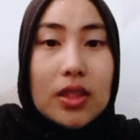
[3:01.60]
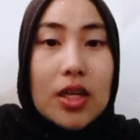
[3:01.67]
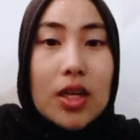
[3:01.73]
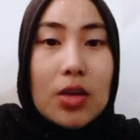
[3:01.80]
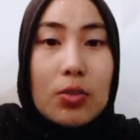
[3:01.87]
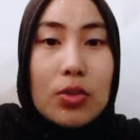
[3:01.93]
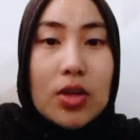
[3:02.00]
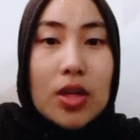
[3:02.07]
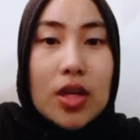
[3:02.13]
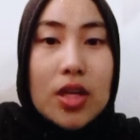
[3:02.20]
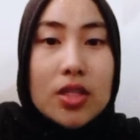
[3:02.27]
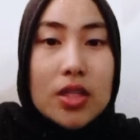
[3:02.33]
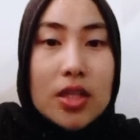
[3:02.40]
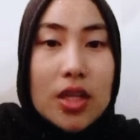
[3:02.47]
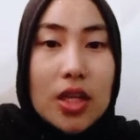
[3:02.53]

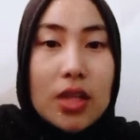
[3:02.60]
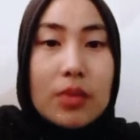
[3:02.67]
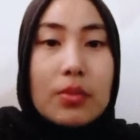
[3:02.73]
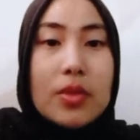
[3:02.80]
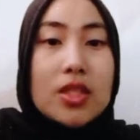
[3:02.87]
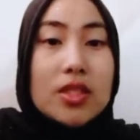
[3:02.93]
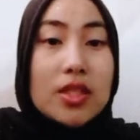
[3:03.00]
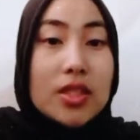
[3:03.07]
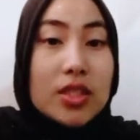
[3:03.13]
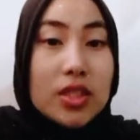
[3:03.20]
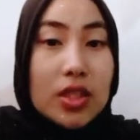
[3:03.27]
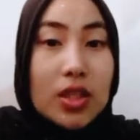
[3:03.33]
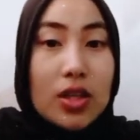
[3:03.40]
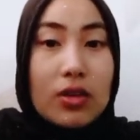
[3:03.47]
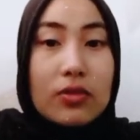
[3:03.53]
Telecommunication
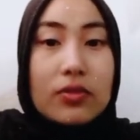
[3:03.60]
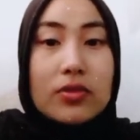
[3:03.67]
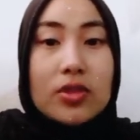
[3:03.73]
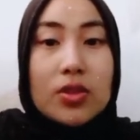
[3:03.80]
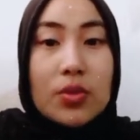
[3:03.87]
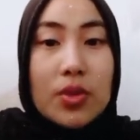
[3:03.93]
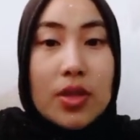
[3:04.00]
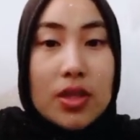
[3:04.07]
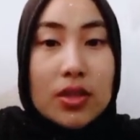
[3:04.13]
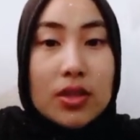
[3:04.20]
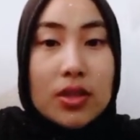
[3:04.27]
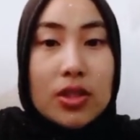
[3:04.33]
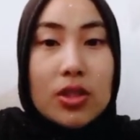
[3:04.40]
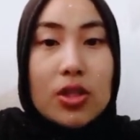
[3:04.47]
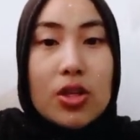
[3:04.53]
Administration of
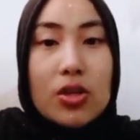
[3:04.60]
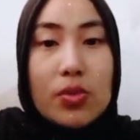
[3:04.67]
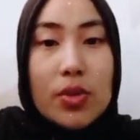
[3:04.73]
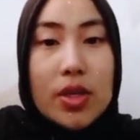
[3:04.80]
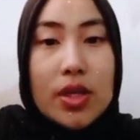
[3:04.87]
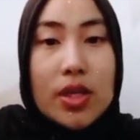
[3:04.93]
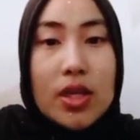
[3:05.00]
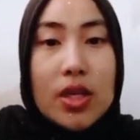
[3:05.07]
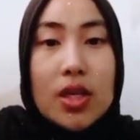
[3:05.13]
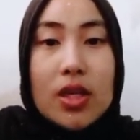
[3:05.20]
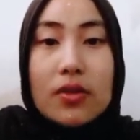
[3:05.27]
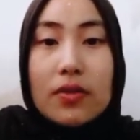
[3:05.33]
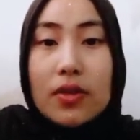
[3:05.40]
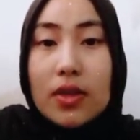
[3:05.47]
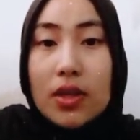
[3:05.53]
Sweden, Norway,
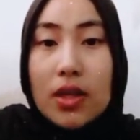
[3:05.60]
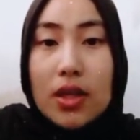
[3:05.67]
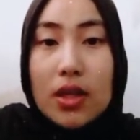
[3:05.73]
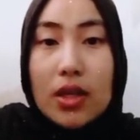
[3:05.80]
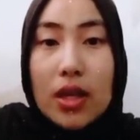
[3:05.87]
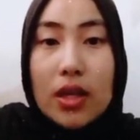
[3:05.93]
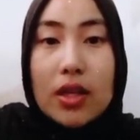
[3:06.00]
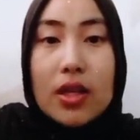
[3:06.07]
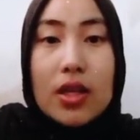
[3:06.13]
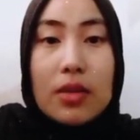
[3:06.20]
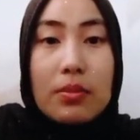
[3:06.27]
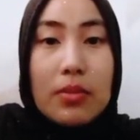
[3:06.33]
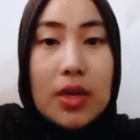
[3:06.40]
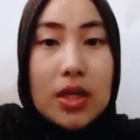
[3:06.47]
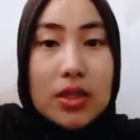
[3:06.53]
Finland, and
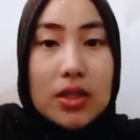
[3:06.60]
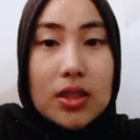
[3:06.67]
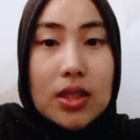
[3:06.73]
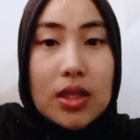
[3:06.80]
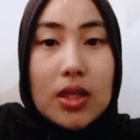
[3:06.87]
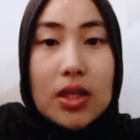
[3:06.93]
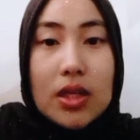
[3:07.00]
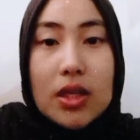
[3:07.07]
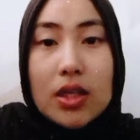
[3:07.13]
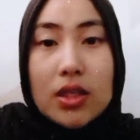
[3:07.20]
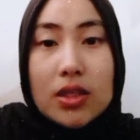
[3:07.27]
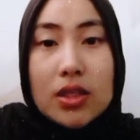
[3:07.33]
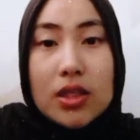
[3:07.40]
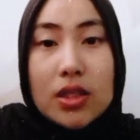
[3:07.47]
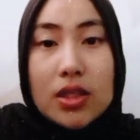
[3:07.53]
Denmark. A
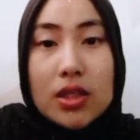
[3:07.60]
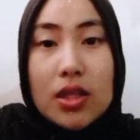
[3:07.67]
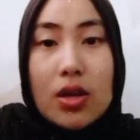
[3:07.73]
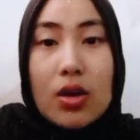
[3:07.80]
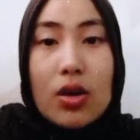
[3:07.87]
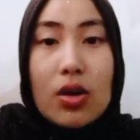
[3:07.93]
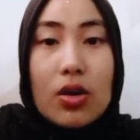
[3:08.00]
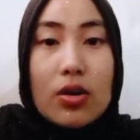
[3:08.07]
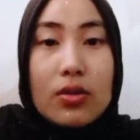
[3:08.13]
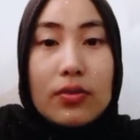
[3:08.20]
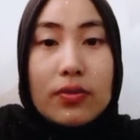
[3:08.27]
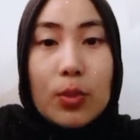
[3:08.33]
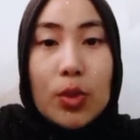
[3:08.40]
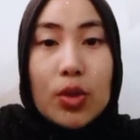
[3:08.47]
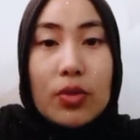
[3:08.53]
year of
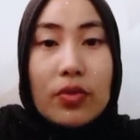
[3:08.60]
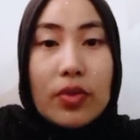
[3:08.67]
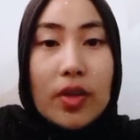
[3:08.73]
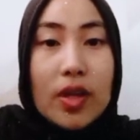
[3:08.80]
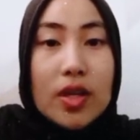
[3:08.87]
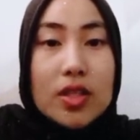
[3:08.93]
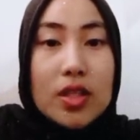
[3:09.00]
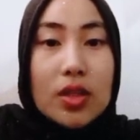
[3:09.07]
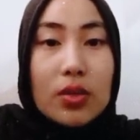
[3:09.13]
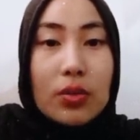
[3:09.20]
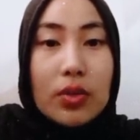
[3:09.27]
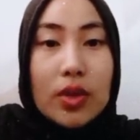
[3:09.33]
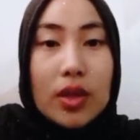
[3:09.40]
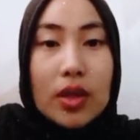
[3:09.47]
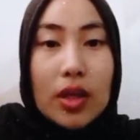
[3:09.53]
modification
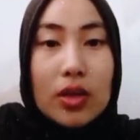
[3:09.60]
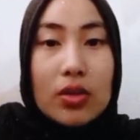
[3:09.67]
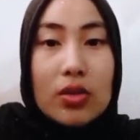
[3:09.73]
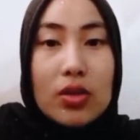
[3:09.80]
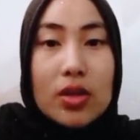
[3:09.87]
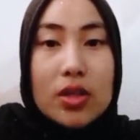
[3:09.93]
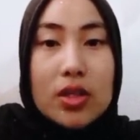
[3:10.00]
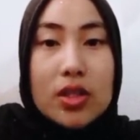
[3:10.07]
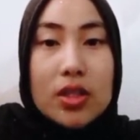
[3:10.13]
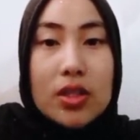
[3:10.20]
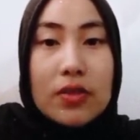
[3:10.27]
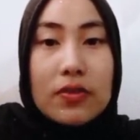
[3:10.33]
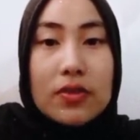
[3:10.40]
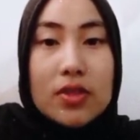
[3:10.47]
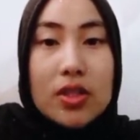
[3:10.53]
with technology
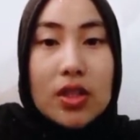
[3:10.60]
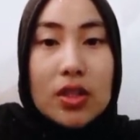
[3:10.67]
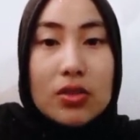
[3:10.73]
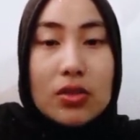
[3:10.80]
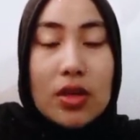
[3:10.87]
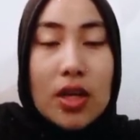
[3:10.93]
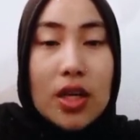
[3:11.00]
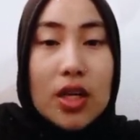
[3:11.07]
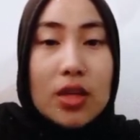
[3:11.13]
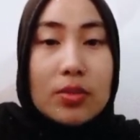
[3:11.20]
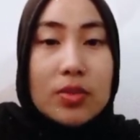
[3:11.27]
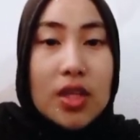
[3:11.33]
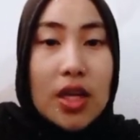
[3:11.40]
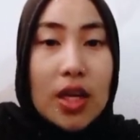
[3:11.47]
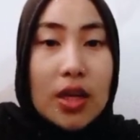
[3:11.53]
shifting to
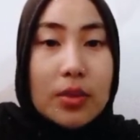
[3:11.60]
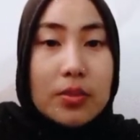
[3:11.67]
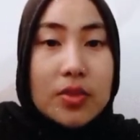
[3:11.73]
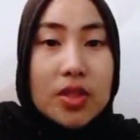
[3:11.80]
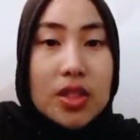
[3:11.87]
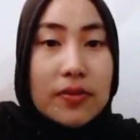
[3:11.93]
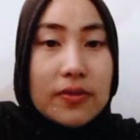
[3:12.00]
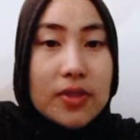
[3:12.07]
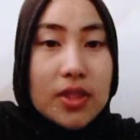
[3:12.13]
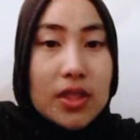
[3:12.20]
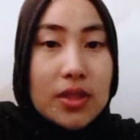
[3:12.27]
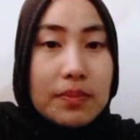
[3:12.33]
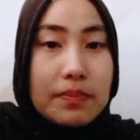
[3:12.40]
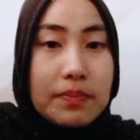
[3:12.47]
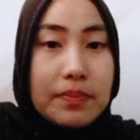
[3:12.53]
NMTM
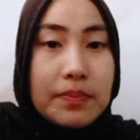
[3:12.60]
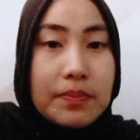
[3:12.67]
system,